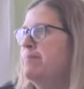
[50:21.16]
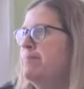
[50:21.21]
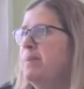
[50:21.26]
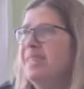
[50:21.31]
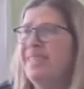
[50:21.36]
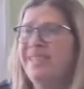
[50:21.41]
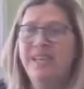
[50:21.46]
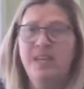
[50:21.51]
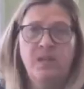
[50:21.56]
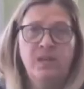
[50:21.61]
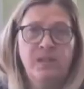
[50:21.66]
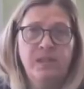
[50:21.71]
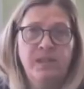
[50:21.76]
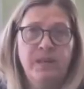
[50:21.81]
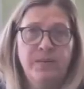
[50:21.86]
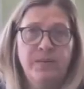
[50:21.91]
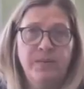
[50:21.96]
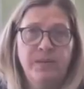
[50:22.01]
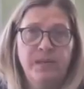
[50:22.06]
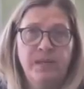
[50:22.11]
Anything else on
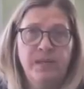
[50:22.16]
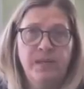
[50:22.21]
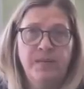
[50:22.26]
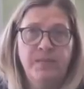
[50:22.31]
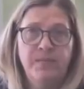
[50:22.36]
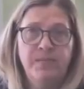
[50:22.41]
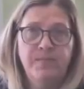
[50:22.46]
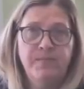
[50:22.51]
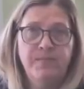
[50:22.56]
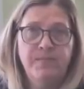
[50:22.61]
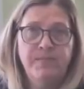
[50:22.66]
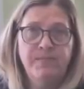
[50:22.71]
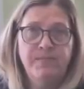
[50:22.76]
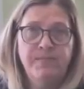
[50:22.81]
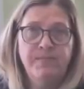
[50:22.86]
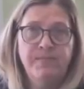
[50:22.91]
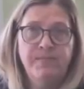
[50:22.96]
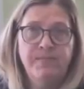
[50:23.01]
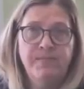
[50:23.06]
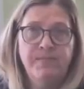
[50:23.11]
that one?
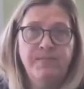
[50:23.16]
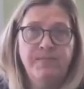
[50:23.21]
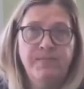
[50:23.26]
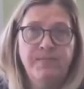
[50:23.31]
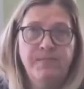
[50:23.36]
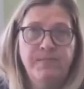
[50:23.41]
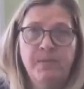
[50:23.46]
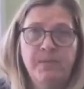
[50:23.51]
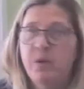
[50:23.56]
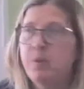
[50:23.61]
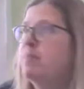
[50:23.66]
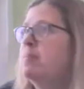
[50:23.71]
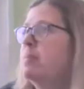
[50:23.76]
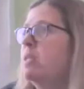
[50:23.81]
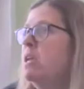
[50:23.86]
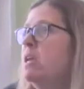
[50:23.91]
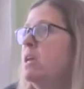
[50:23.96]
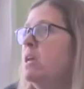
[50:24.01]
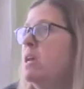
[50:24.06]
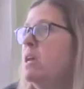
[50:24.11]
No. All
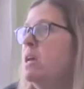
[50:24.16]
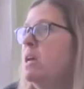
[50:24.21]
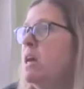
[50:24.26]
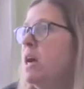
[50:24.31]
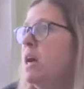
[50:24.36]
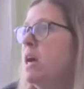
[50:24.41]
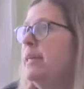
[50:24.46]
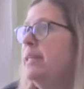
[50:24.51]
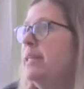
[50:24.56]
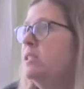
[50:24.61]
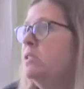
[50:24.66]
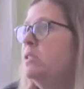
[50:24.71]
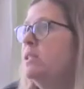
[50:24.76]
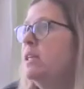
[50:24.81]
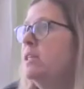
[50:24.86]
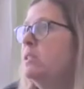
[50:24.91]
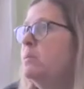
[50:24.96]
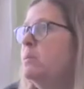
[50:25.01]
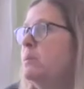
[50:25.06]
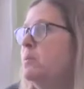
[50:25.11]
right. So
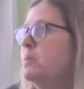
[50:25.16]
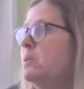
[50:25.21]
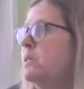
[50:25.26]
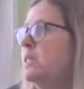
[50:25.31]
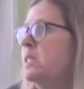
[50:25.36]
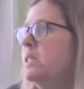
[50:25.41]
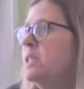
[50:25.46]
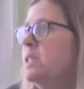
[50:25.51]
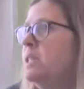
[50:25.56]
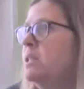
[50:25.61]
next one was